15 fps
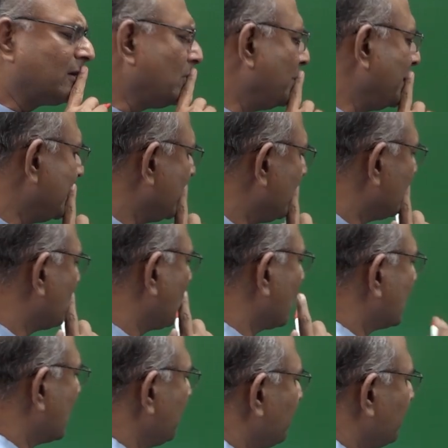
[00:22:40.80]
will be the
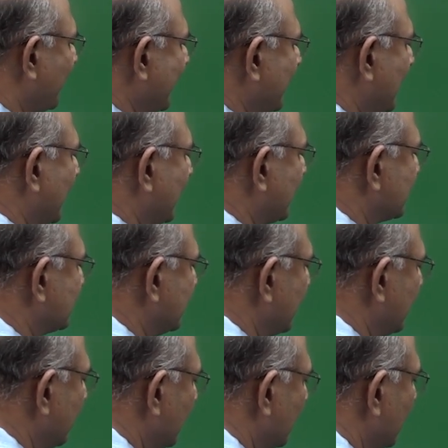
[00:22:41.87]
total final
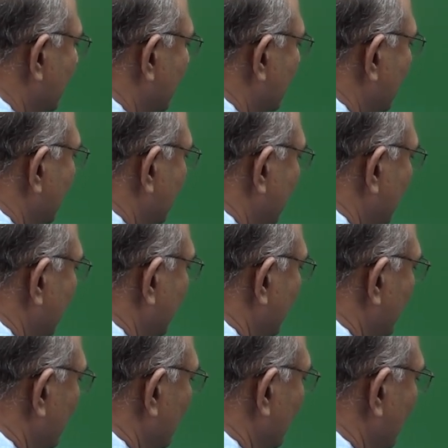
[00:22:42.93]
energy?
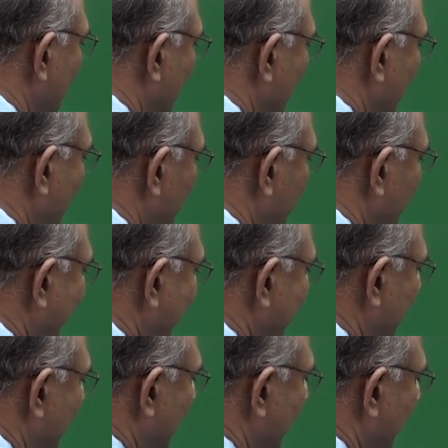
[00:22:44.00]
U
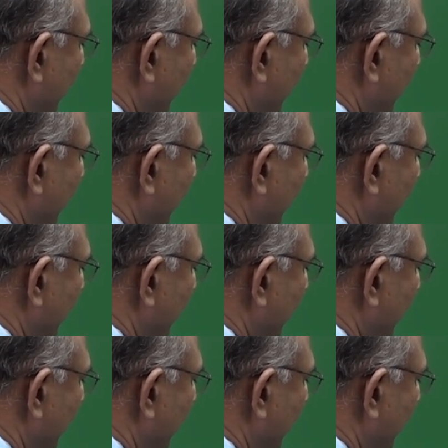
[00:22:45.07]
final.